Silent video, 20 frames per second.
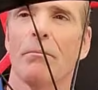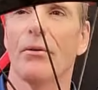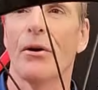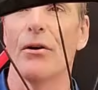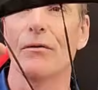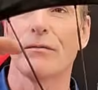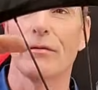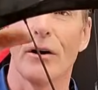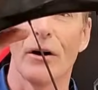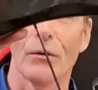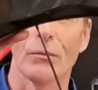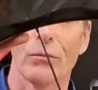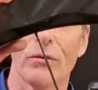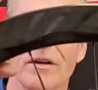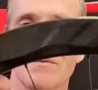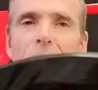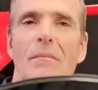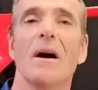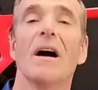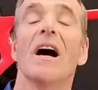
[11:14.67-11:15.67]
profile
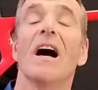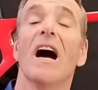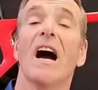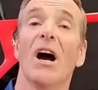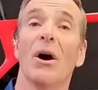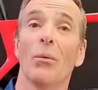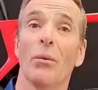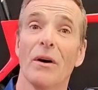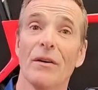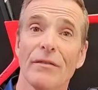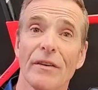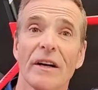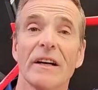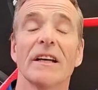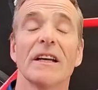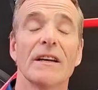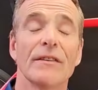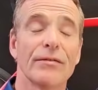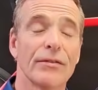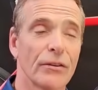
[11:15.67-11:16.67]
rim. However,
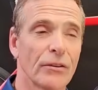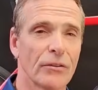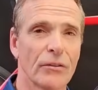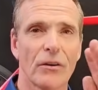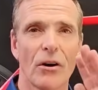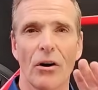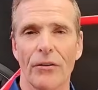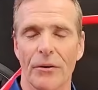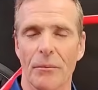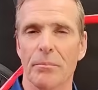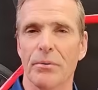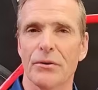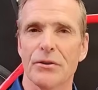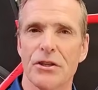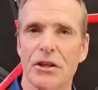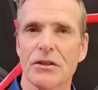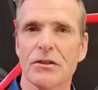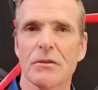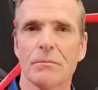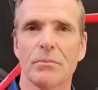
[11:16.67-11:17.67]
if you've got the
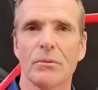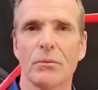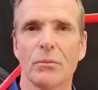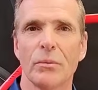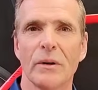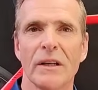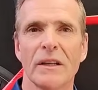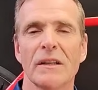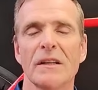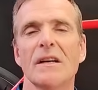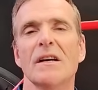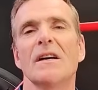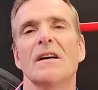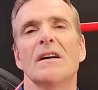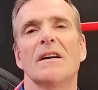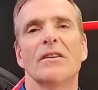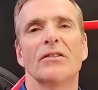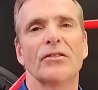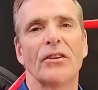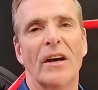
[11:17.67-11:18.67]
predictable wind,
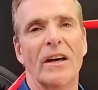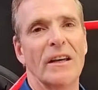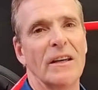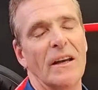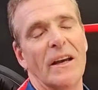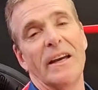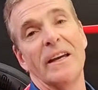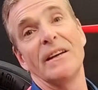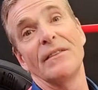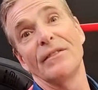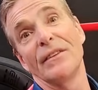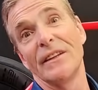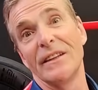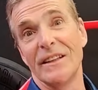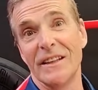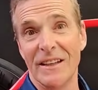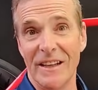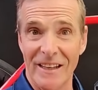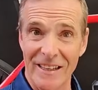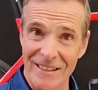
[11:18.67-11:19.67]
say even
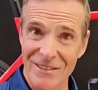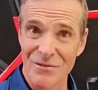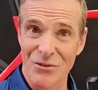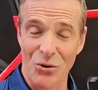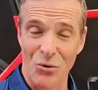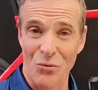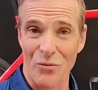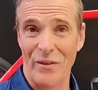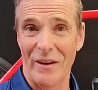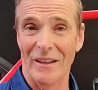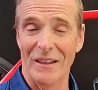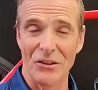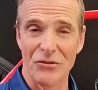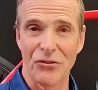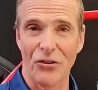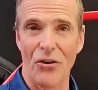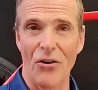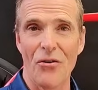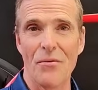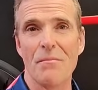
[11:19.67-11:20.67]
in an indoor
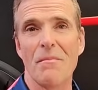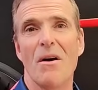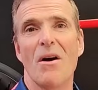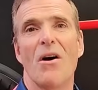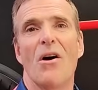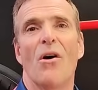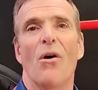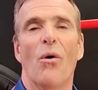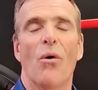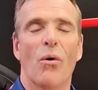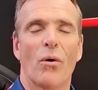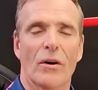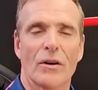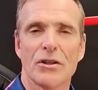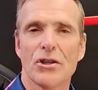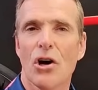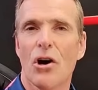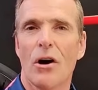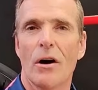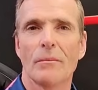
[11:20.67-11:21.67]
velodrome or
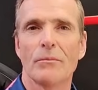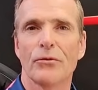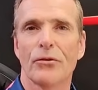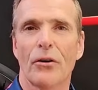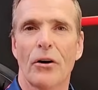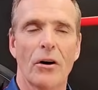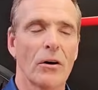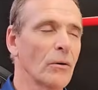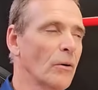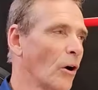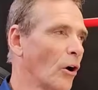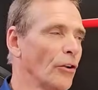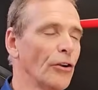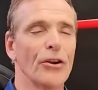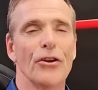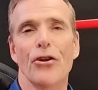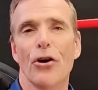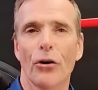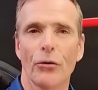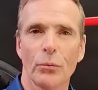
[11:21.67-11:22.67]
a time trial on
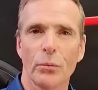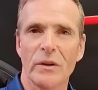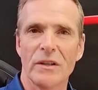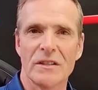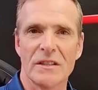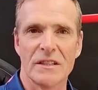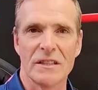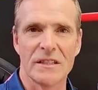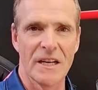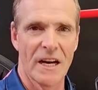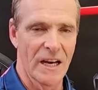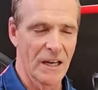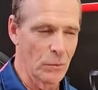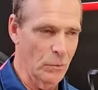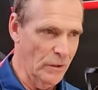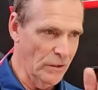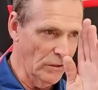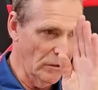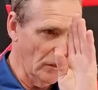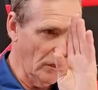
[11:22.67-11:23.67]
a non-windy day
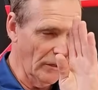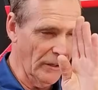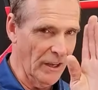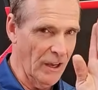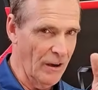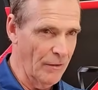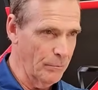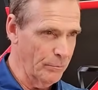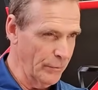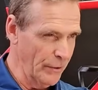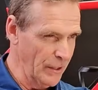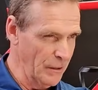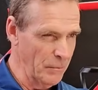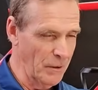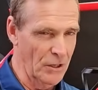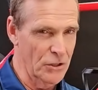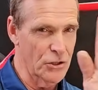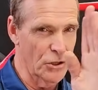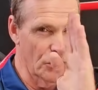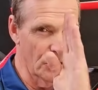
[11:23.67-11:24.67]
when you're going to have pretty
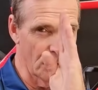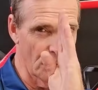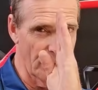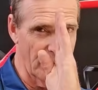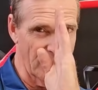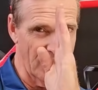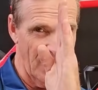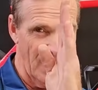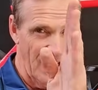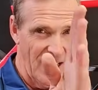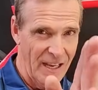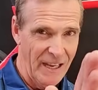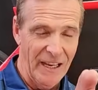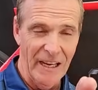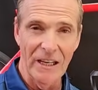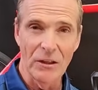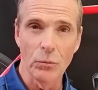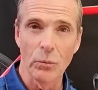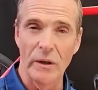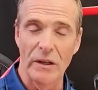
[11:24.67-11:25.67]
much direct
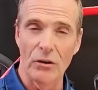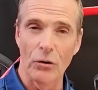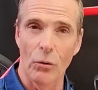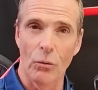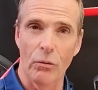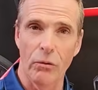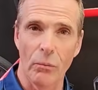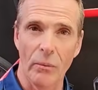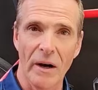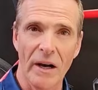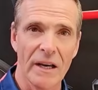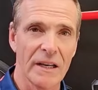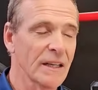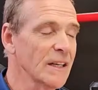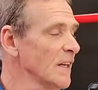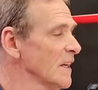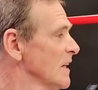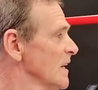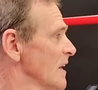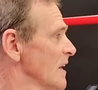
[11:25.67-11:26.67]
headwind all the way,
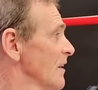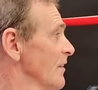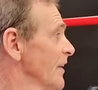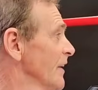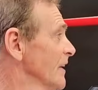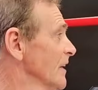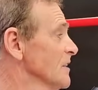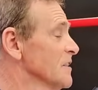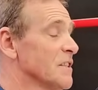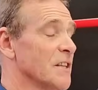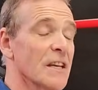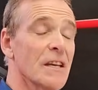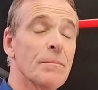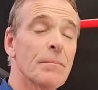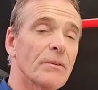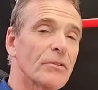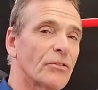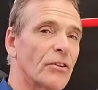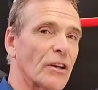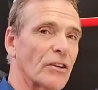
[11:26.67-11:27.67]
then a
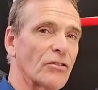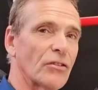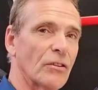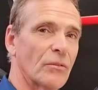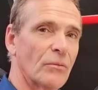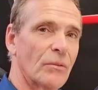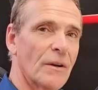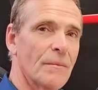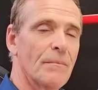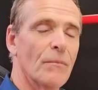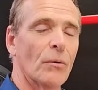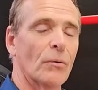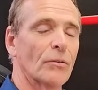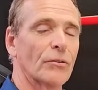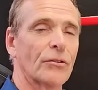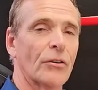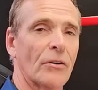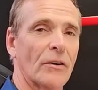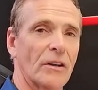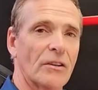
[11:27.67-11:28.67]
deeper section rim, or
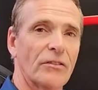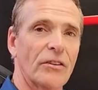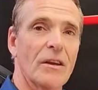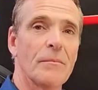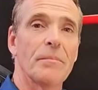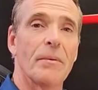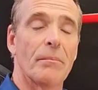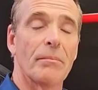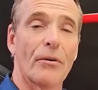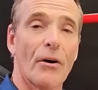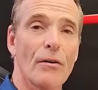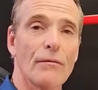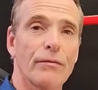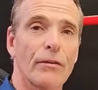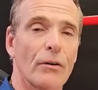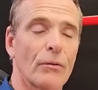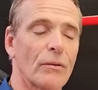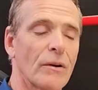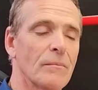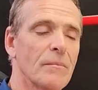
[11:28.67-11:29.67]
sorry, a deeper
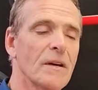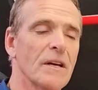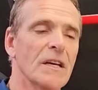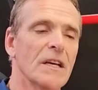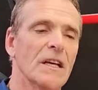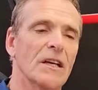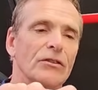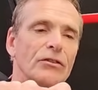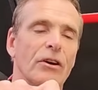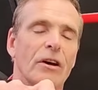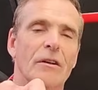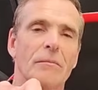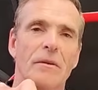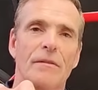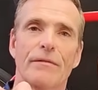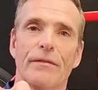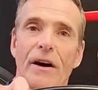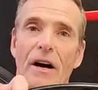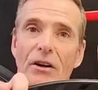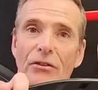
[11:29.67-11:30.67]
profile rim is going to
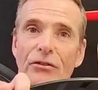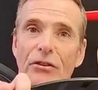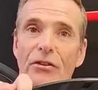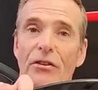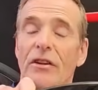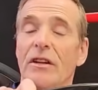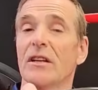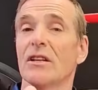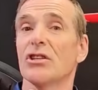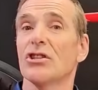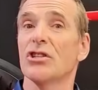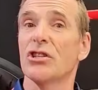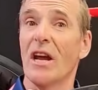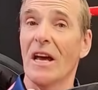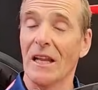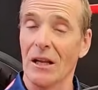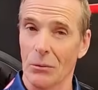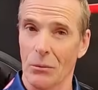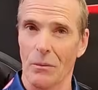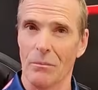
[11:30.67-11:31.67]
be faster than a
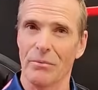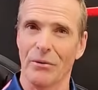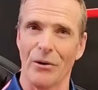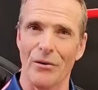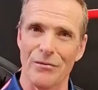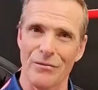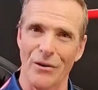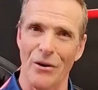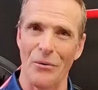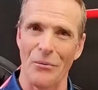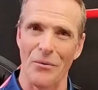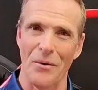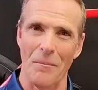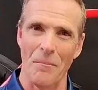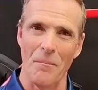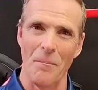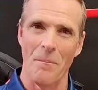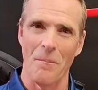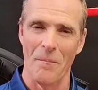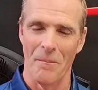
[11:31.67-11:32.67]
shallower profile
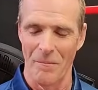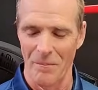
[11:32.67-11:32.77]
rim.